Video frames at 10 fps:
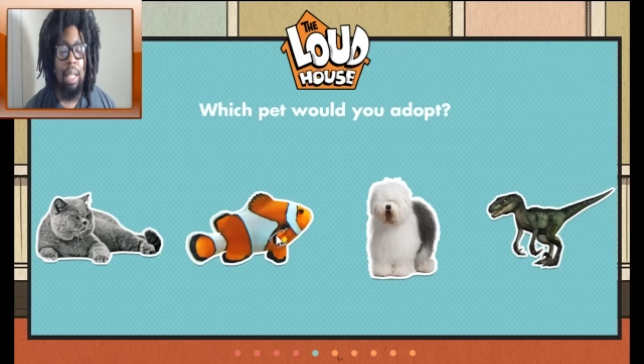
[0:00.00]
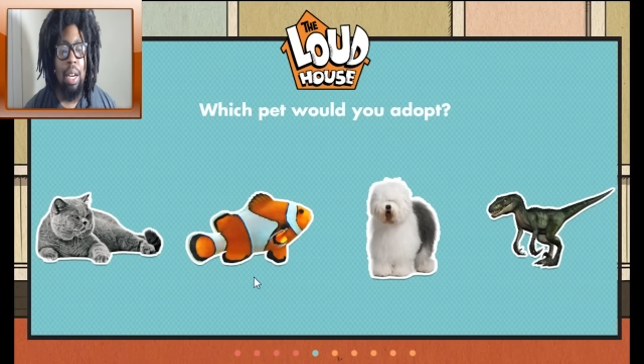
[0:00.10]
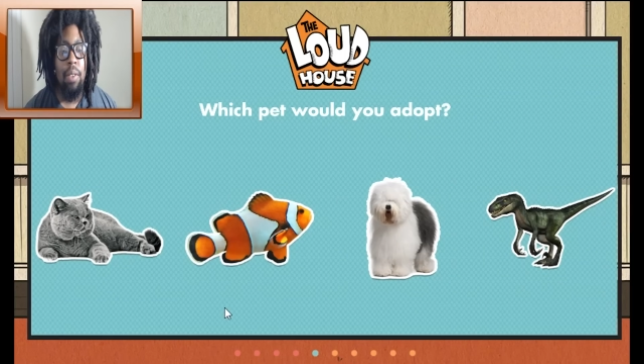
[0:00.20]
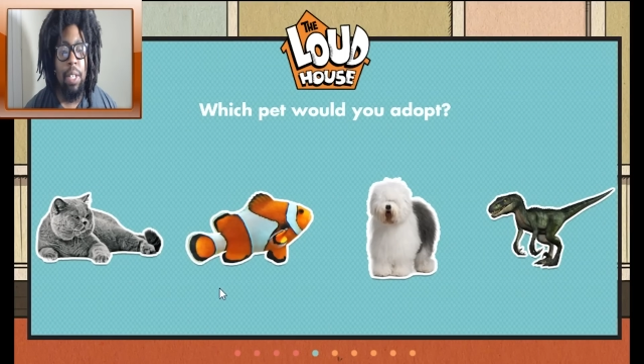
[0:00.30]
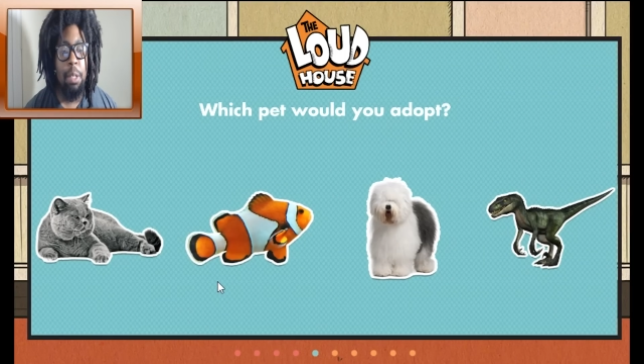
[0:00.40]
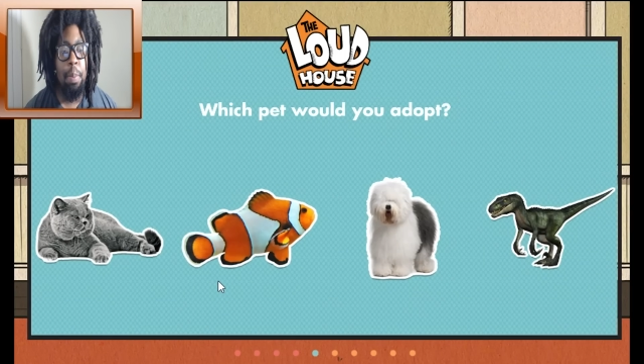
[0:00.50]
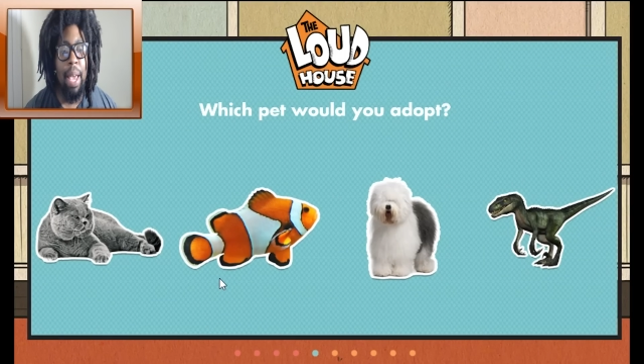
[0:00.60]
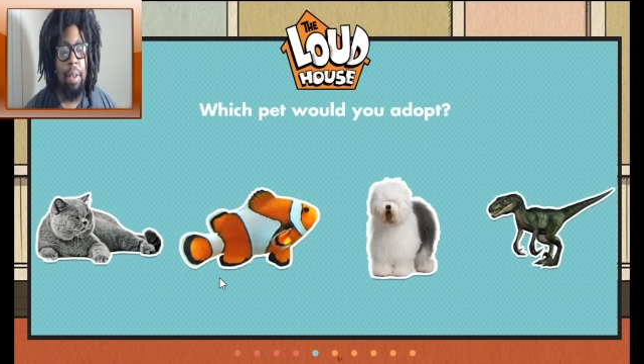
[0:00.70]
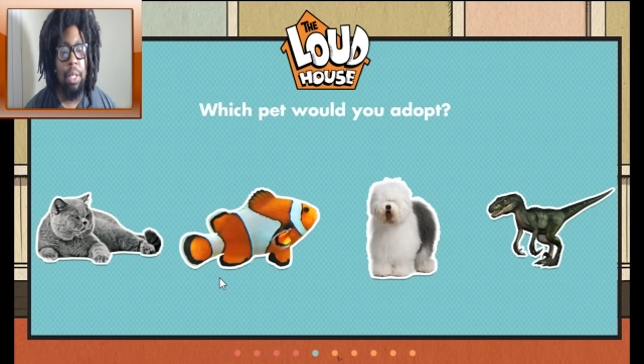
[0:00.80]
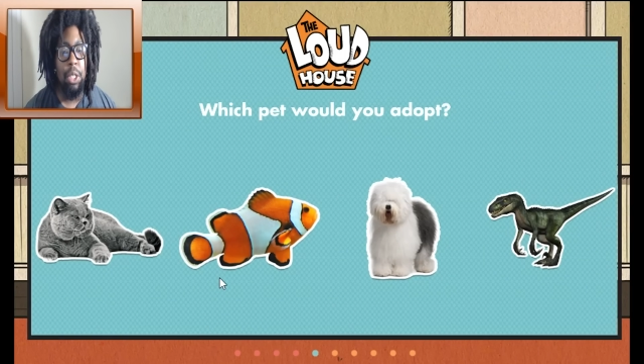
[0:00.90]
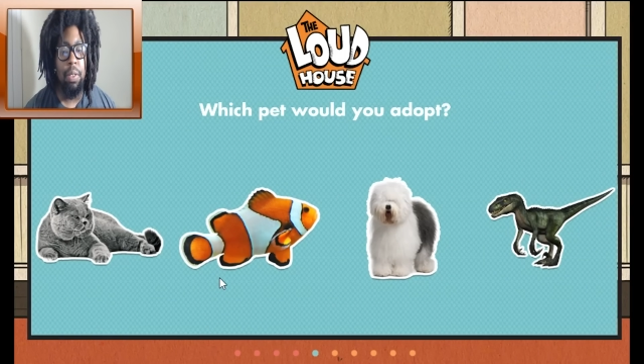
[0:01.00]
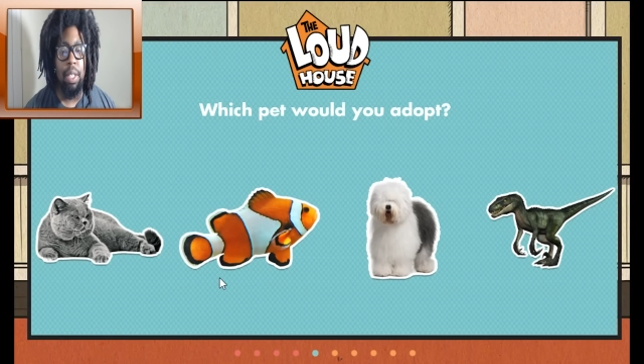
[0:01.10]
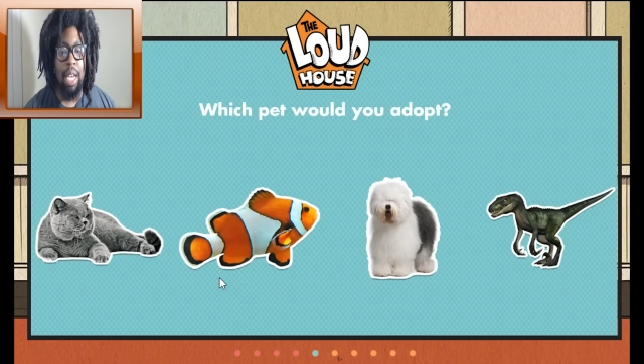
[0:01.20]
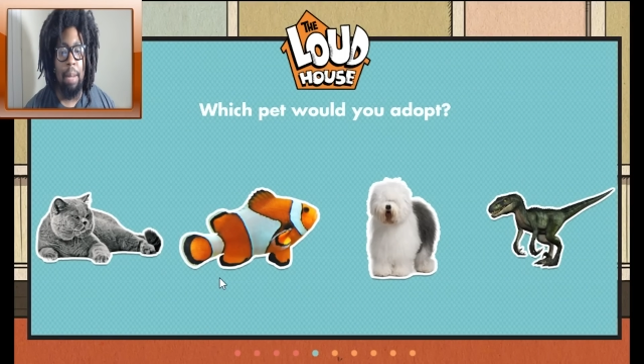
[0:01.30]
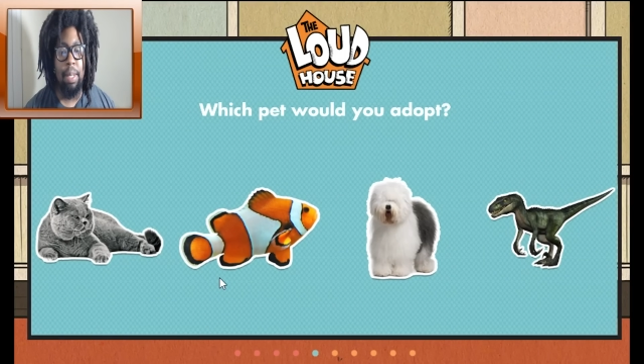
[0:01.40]
Which pet would you
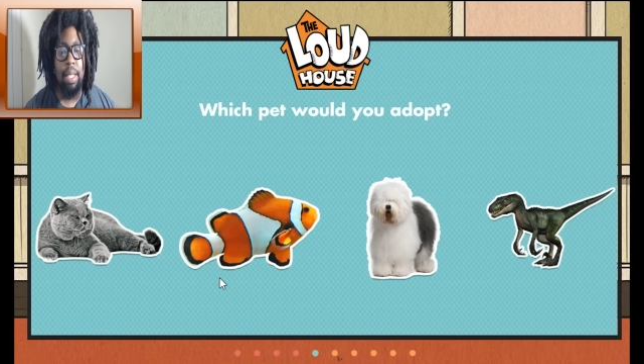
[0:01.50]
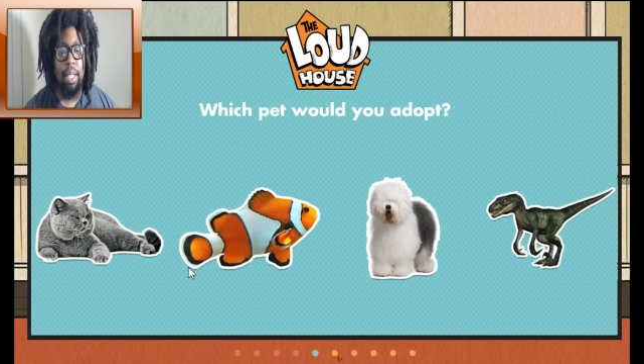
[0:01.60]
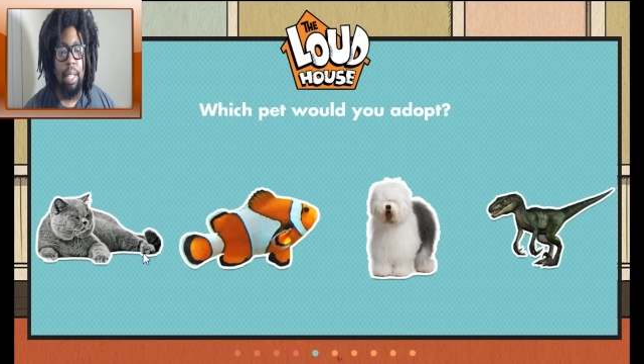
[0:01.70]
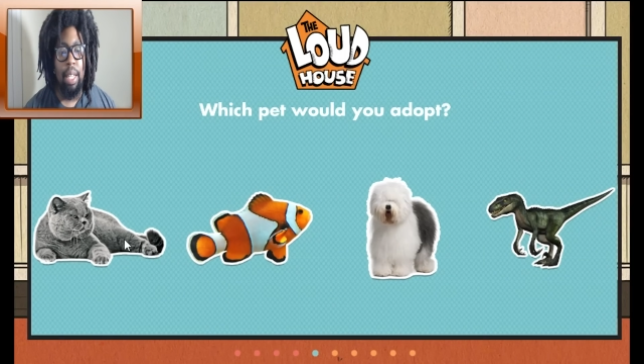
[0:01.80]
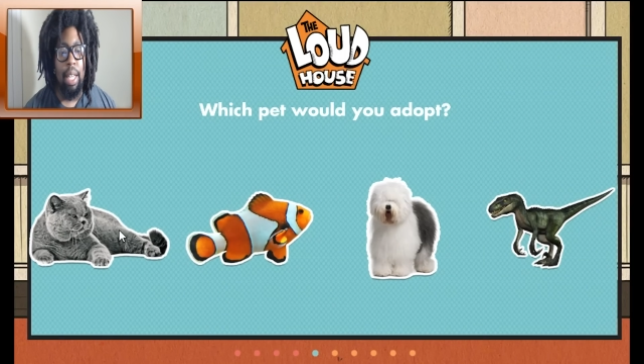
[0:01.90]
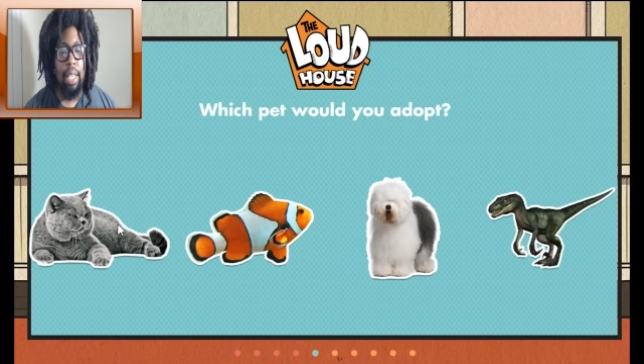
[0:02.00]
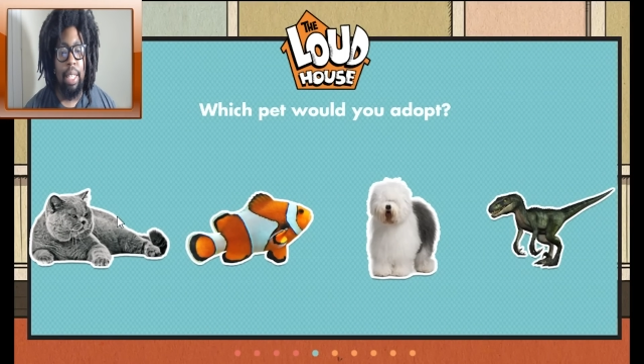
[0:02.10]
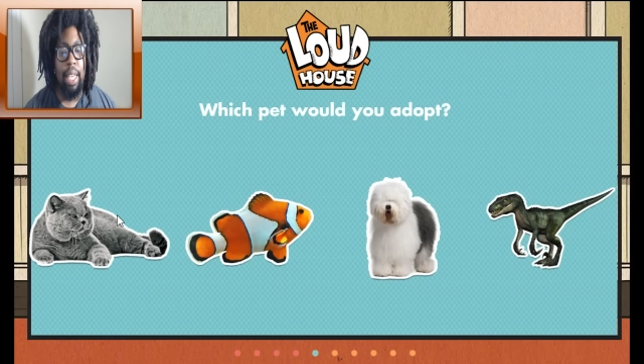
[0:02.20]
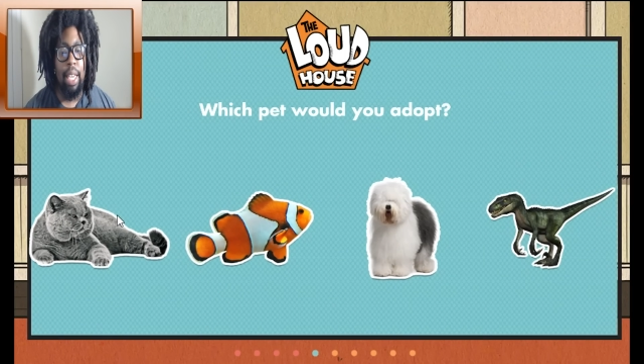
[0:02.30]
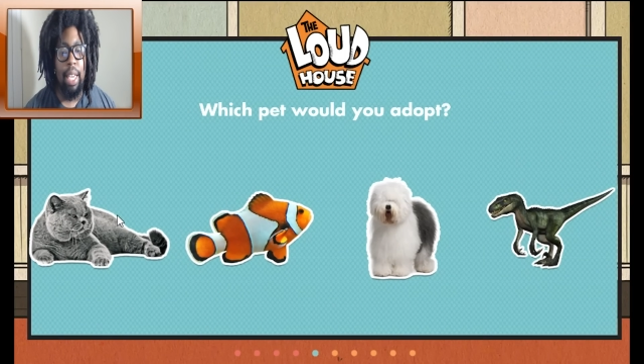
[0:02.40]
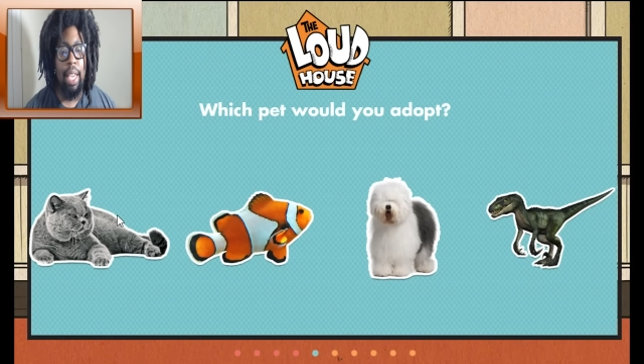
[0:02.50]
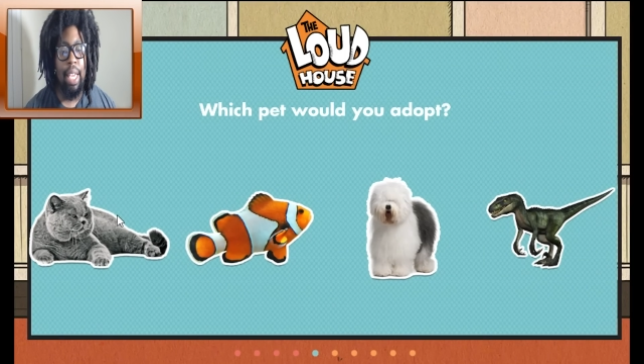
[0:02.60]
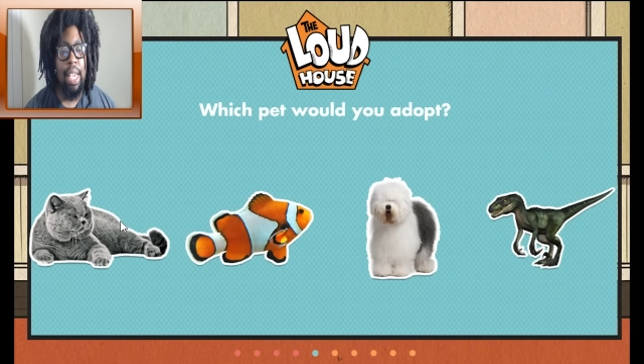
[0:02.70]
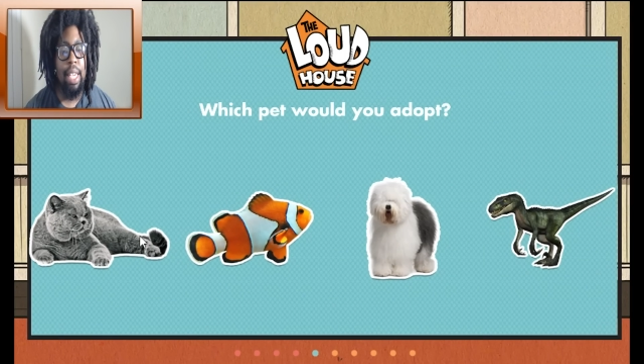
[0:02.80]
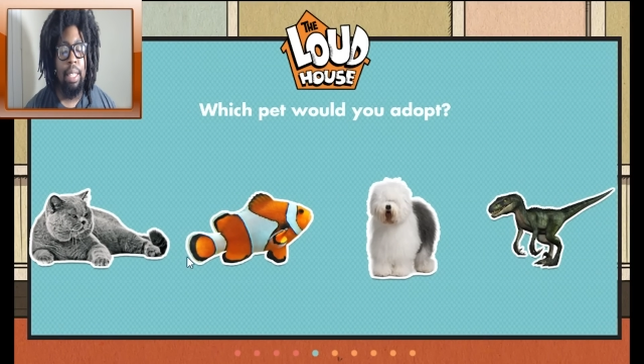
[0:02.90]
adopt? A
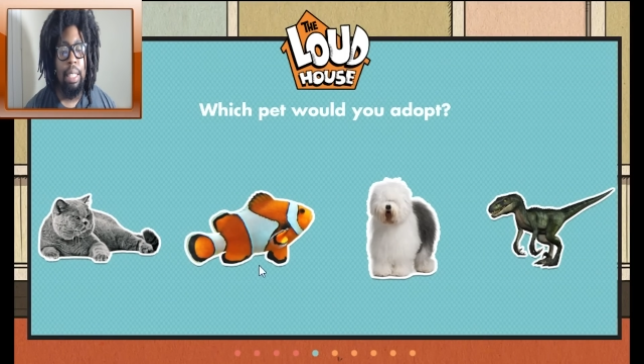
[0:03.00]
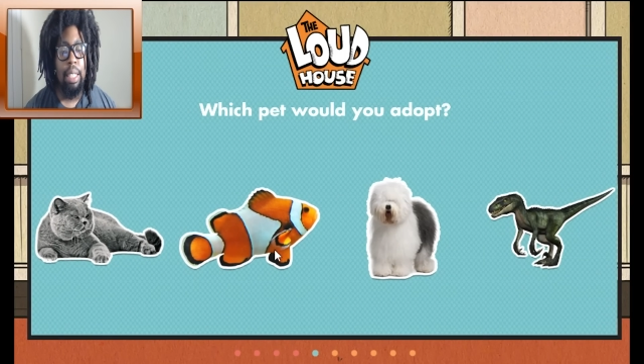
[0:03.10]
key,